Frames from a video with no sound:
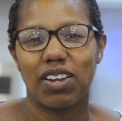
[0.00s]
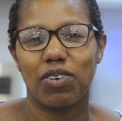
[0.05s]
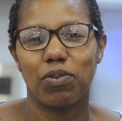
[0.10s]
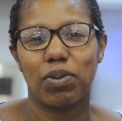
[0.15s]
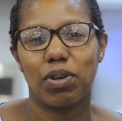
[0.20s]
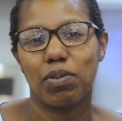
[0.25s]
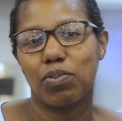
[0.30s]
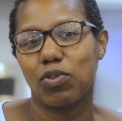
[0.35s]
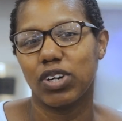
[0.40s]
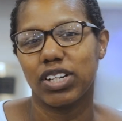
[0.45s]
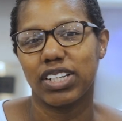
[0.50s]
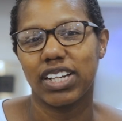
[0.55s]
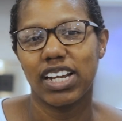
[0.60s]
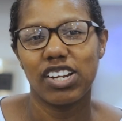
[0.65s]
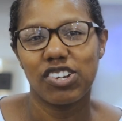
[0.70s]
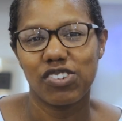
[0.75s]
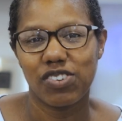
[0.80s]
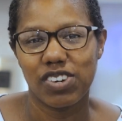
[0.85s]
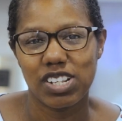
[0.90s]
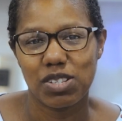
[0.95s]
It would be more
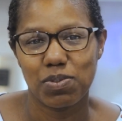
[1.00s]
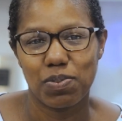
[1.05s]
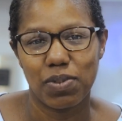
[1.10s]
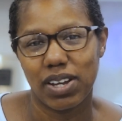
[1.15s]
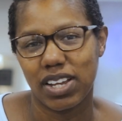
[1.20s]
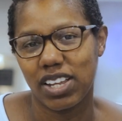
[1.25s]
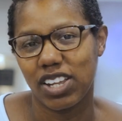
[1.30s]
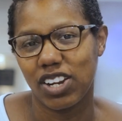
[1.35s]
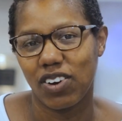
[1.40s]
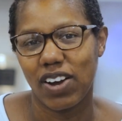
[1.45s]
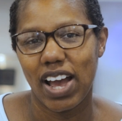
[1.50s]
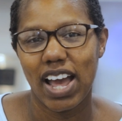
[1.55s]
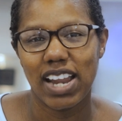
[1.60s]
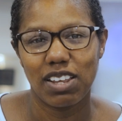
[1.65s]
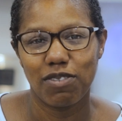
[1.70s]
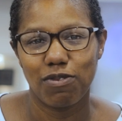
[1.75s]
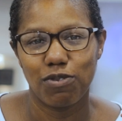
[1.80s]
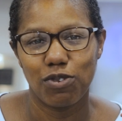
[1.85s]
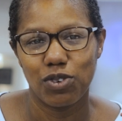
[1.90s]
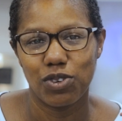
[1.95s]
dangerous, but,
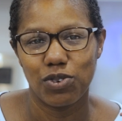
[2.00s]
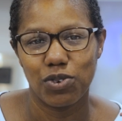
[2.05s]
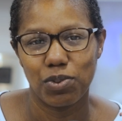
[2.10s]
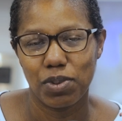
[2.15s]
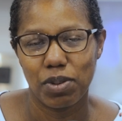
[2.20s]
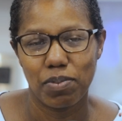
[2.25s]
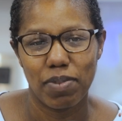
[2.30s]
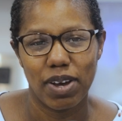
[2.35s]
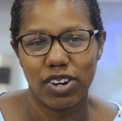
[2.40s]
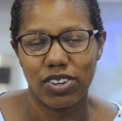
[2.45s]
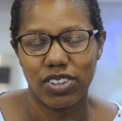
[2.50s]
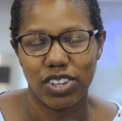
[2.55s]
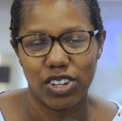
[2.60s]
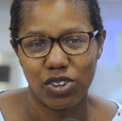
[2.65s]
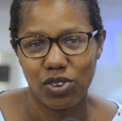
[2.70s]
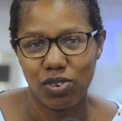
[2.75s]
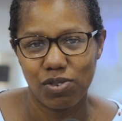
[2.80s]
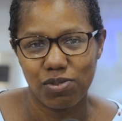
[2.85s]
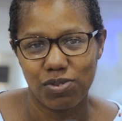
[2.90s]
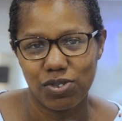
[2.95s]
any food would be better than
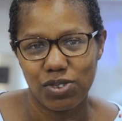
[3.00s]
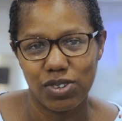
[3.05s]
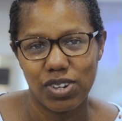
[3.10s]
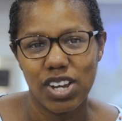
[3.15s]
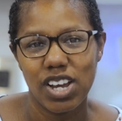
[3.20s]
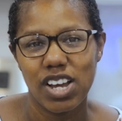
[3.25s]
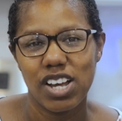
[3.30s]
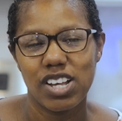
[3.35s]
no food.